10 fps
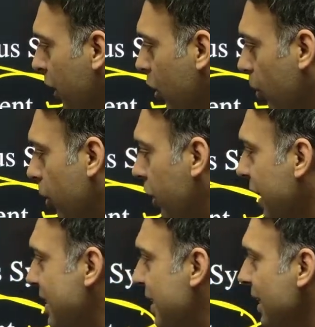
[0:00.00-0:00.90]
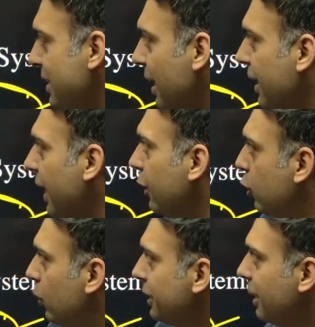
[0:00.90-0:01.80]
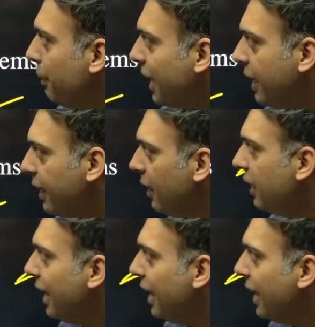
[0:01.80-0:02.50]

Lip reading: Robotics is again towards the mechanical,